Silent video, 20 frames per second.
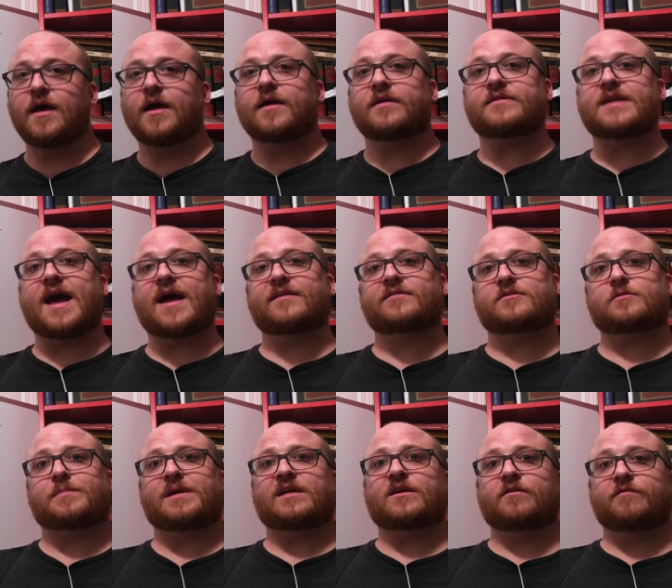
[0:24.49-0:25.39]
not to
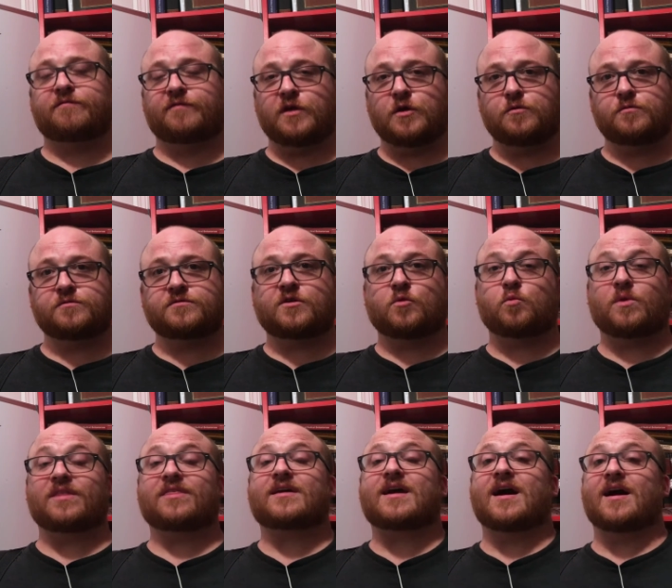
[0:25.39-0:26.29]
be confused
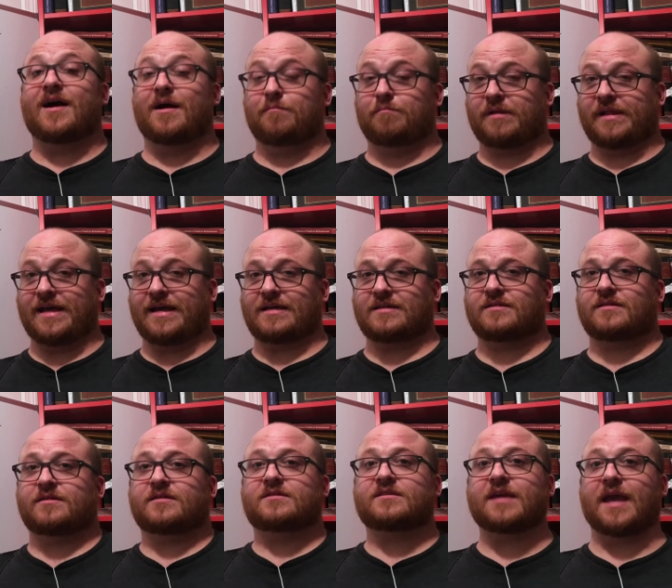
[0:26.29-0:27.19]
with
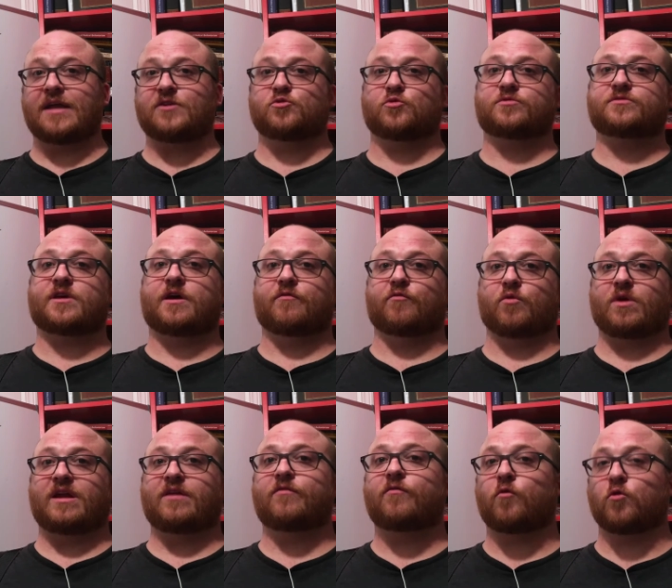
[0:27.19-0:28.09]
complex schedules of
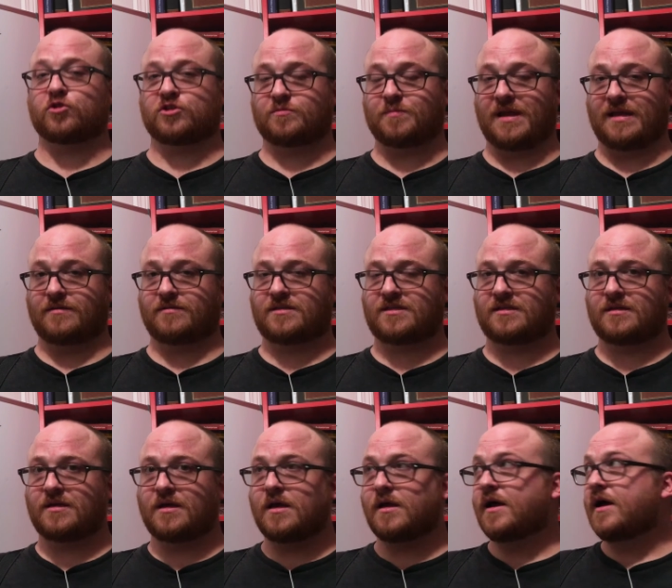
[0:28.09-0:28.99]
reinforcement.
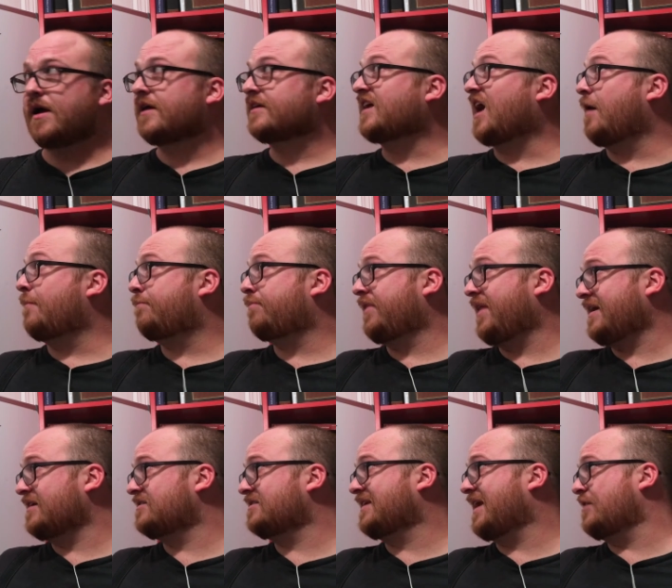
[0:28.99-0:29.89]

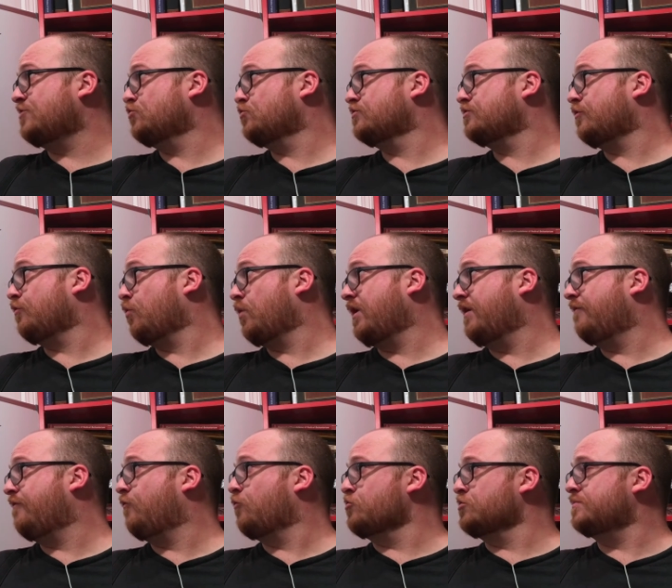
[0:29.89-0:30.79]
Complex schedules of
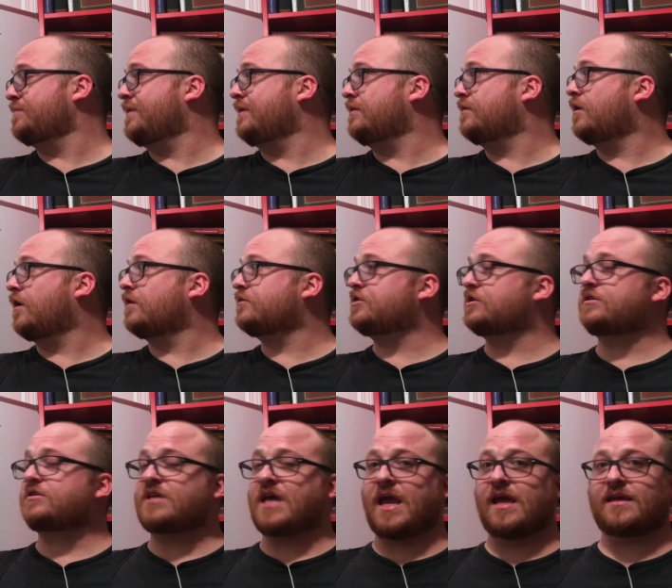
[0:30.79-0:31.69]
reinforcement are just
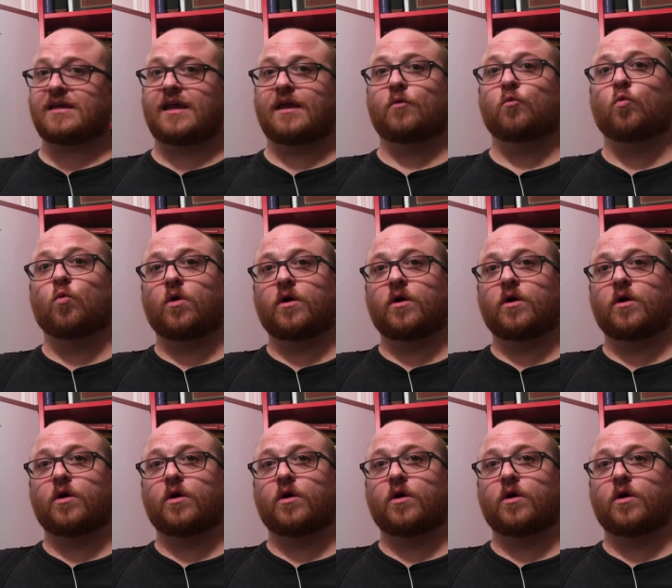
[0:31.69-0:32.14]
taking